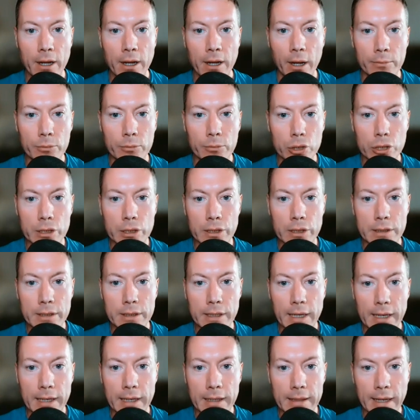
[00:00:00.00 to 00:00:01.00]
I'm just going to
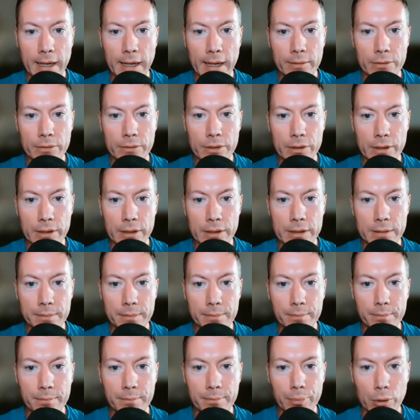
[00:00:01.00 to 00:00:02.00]
take it down to this
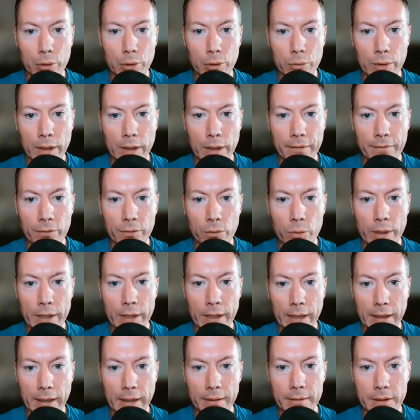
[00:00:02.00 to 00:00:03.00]
blue level
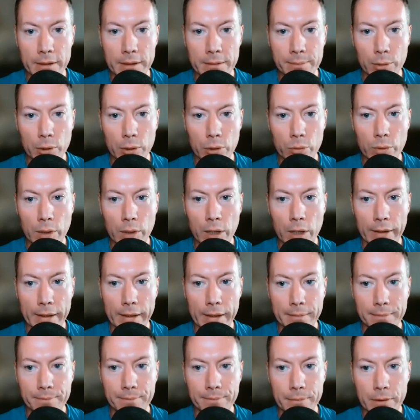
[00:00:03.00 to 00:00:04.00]
here, this blue
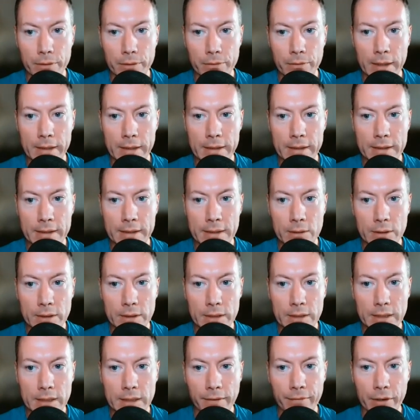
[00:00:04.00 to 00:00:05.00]
line. All right, this
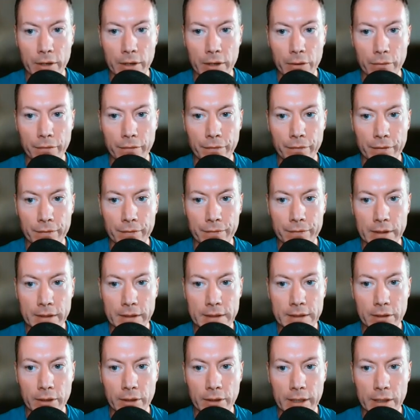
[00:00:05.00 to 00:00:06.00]
7050
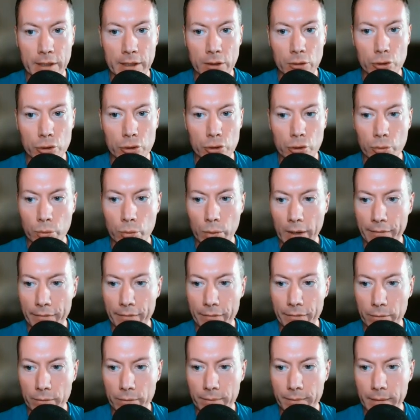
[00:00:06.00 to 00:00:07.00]
psychological
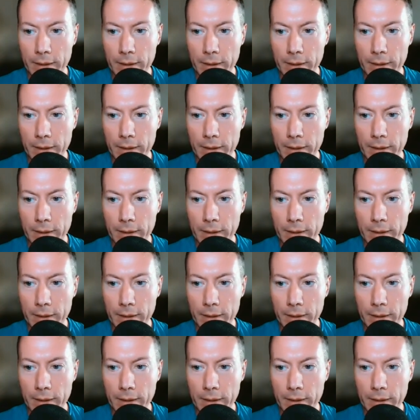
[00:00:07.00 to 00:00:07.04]
level.